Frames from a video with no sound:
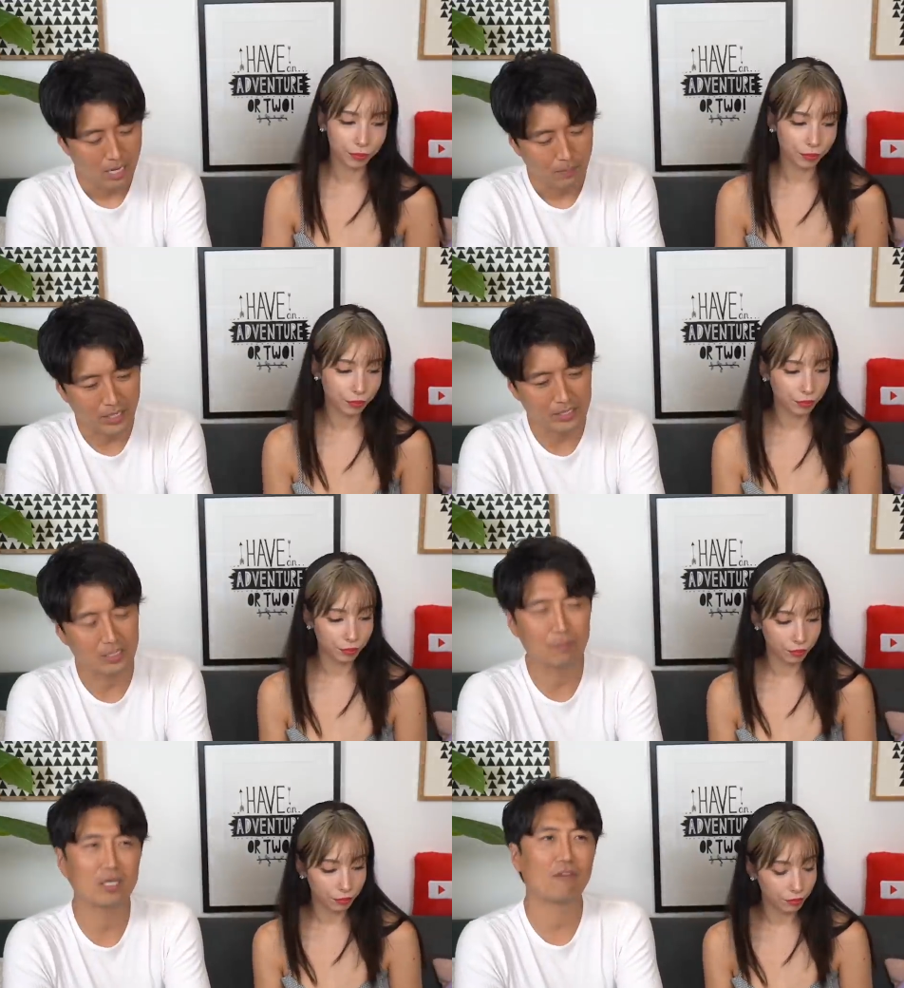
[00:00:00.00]
Speaker 1: Because
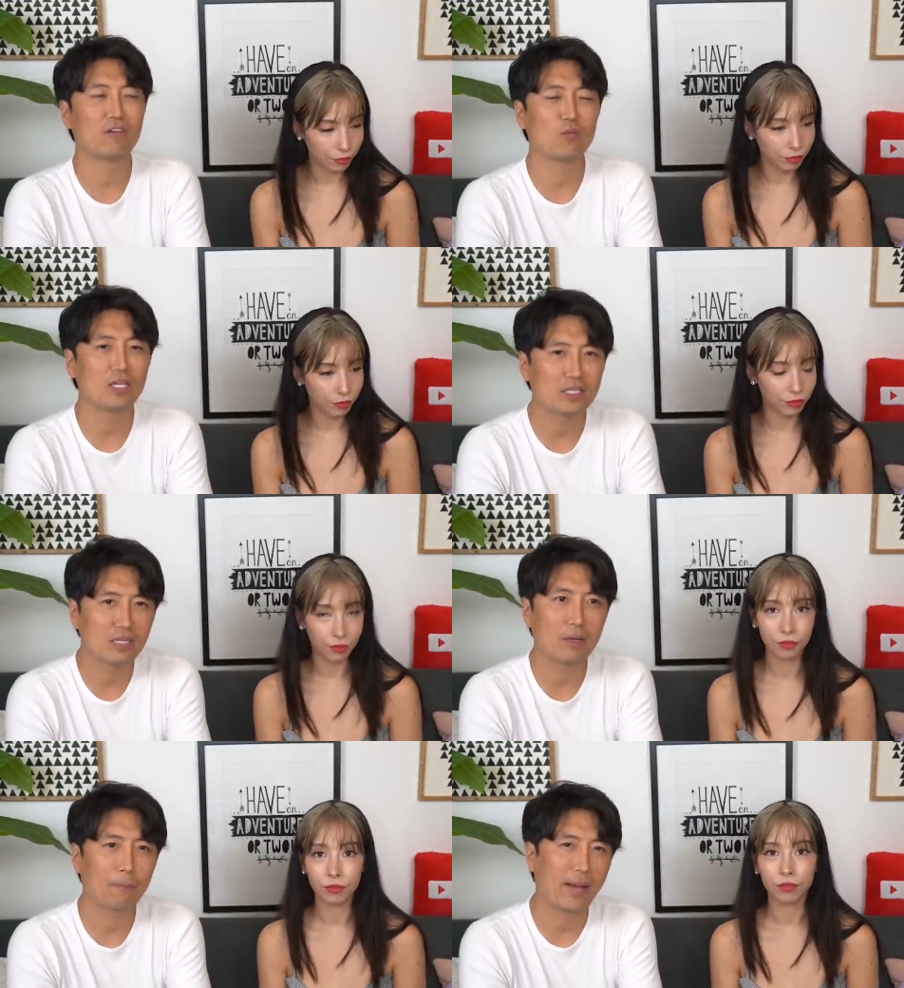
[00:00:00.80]
I mean, if you really
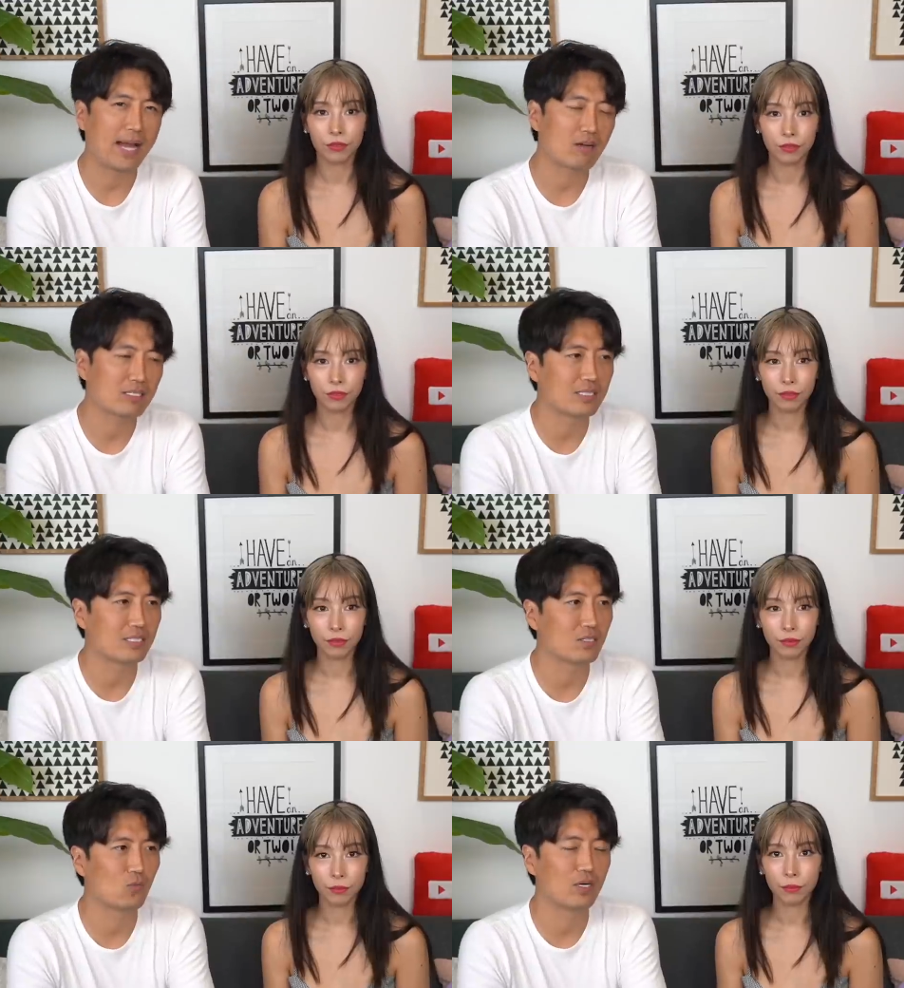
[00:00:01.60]
think back on
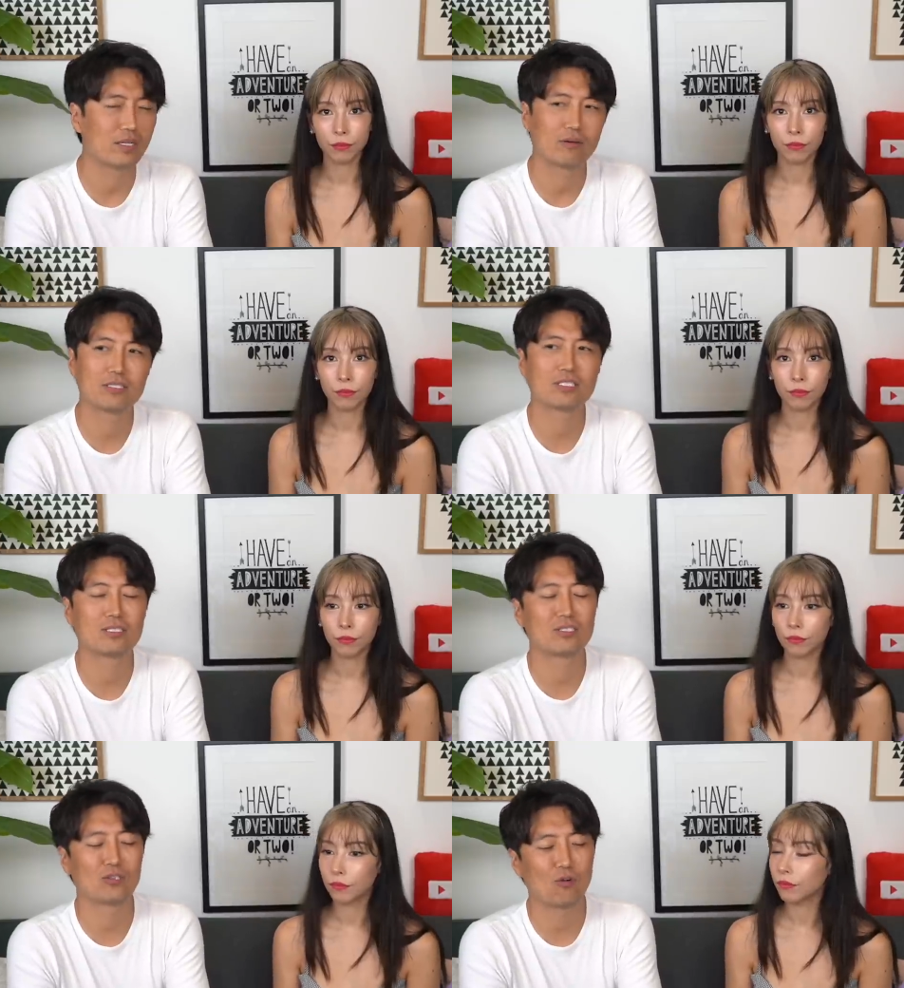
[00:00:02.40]
season one, there was
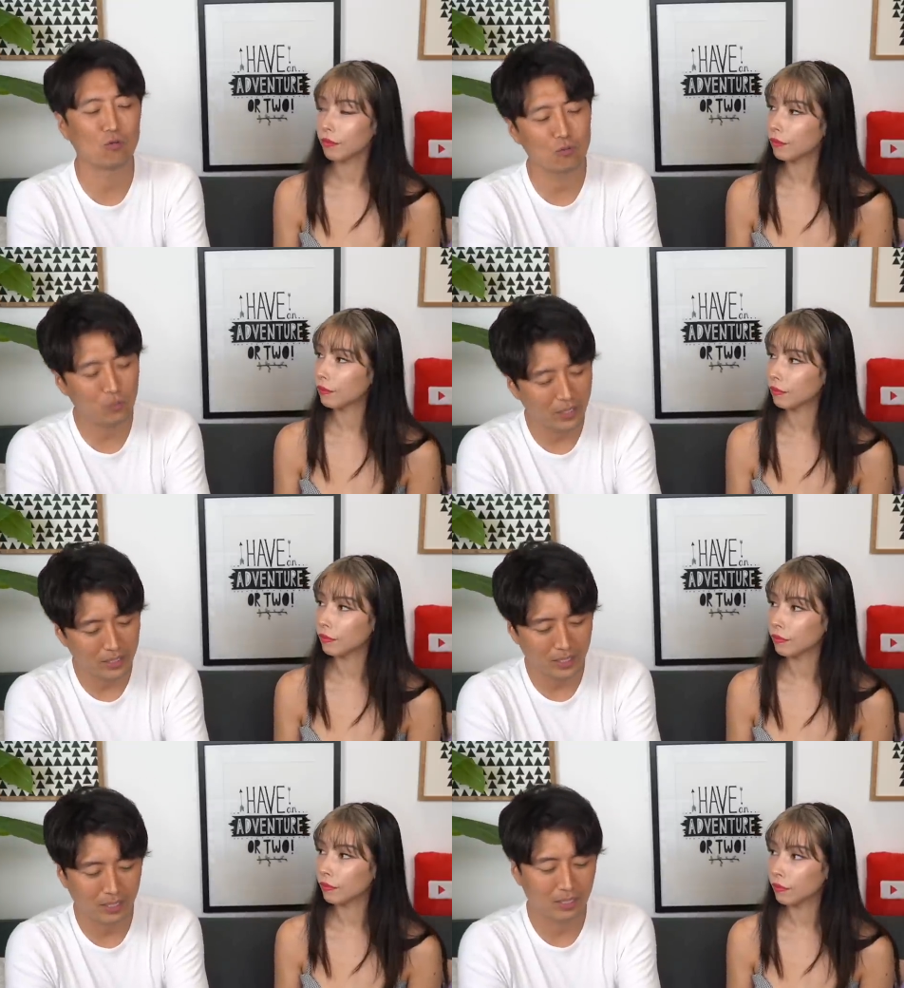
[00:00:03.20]
just so
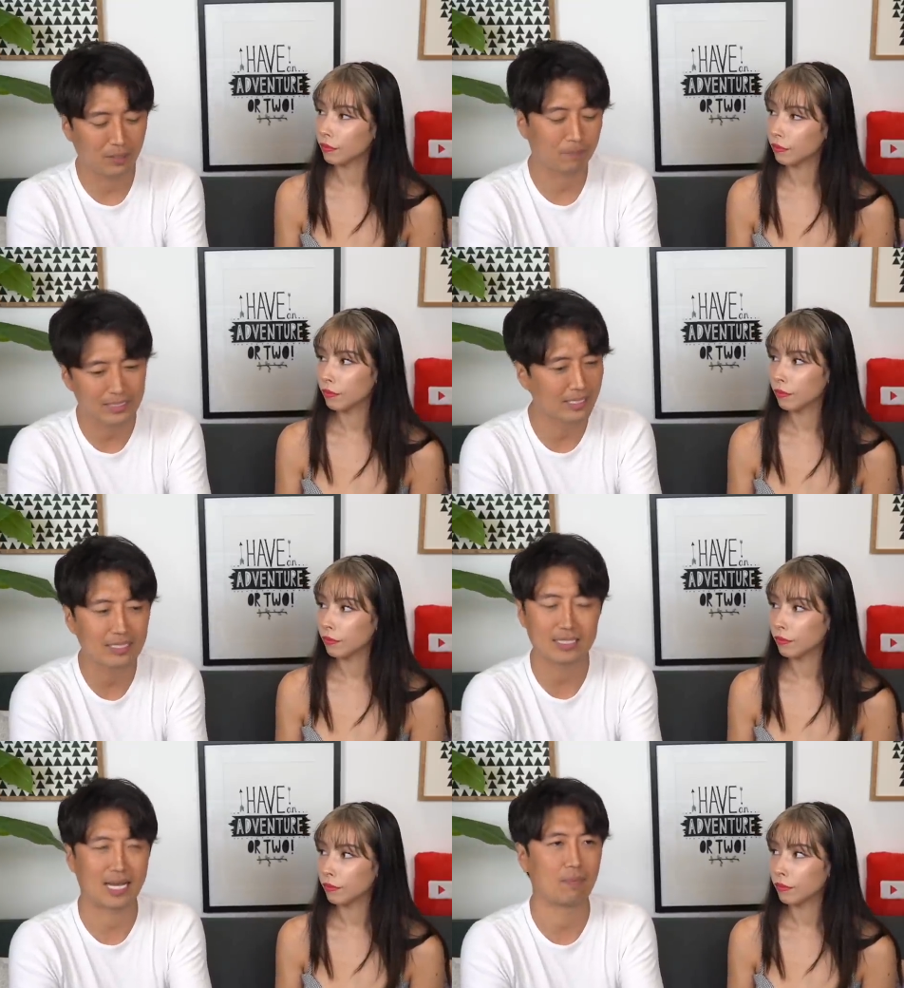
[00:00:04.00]
many
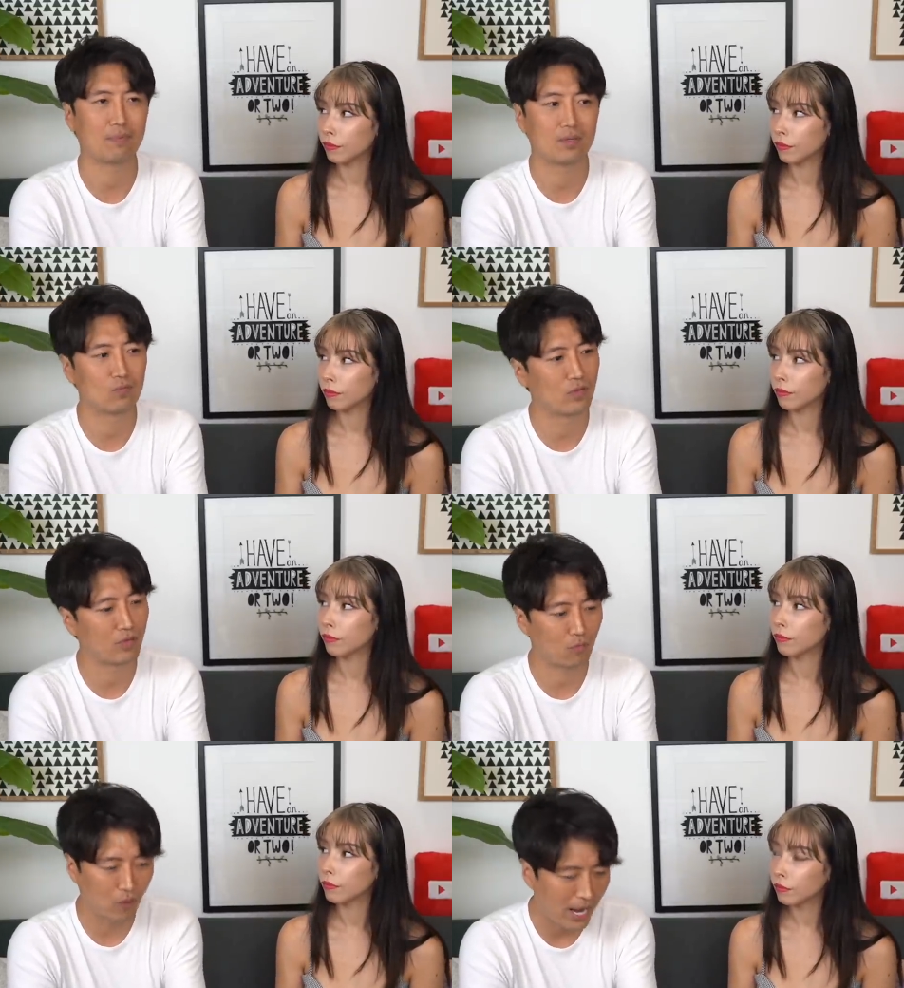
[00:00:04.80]
things happened
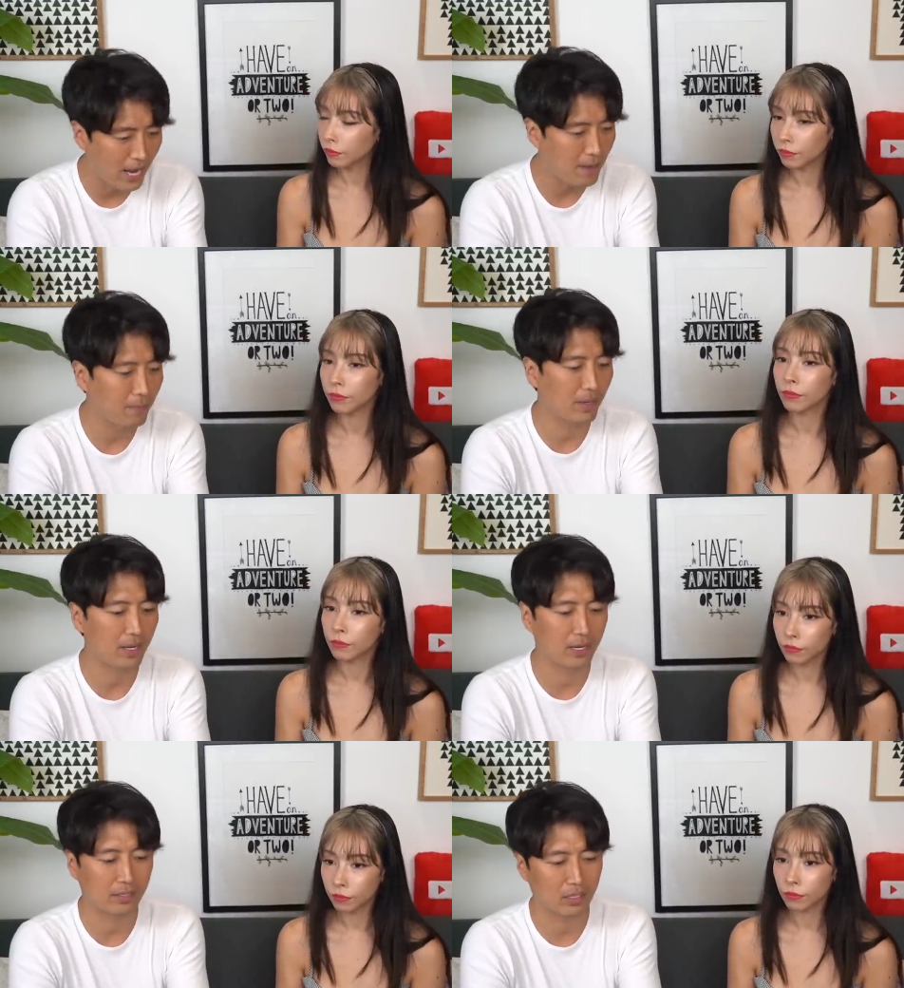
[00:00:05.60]
with Ram
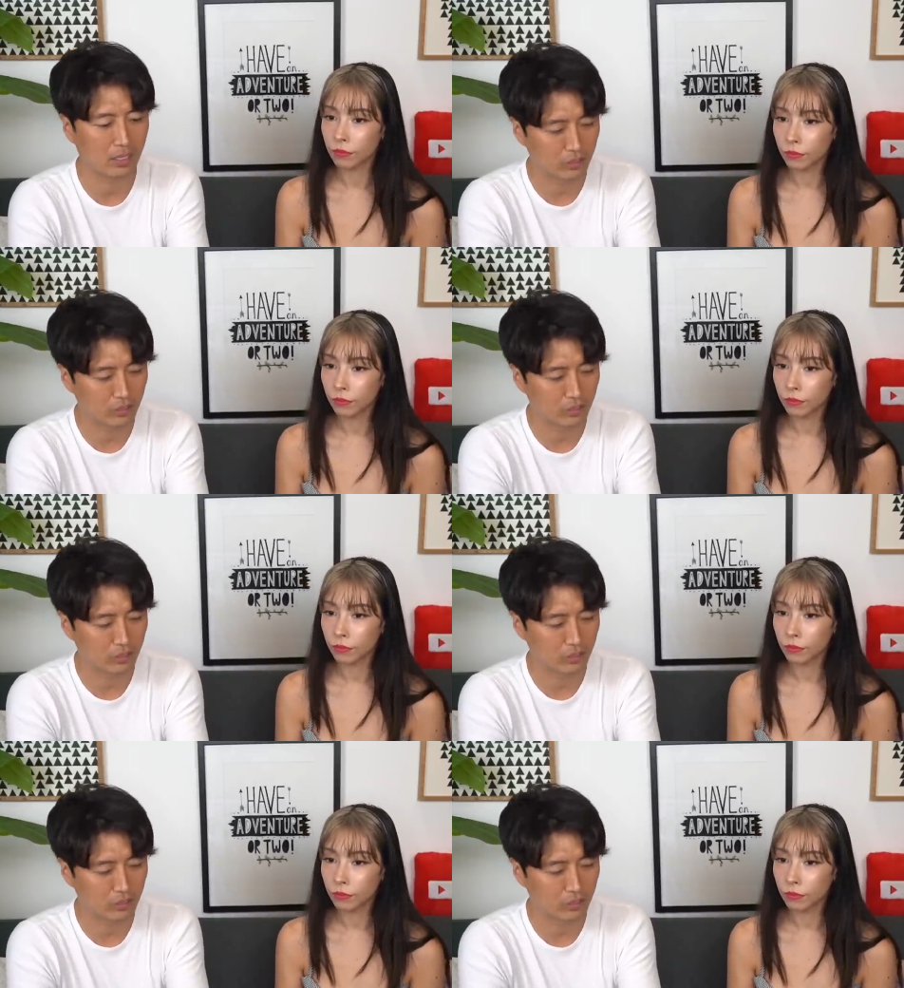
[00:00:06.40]
and uh,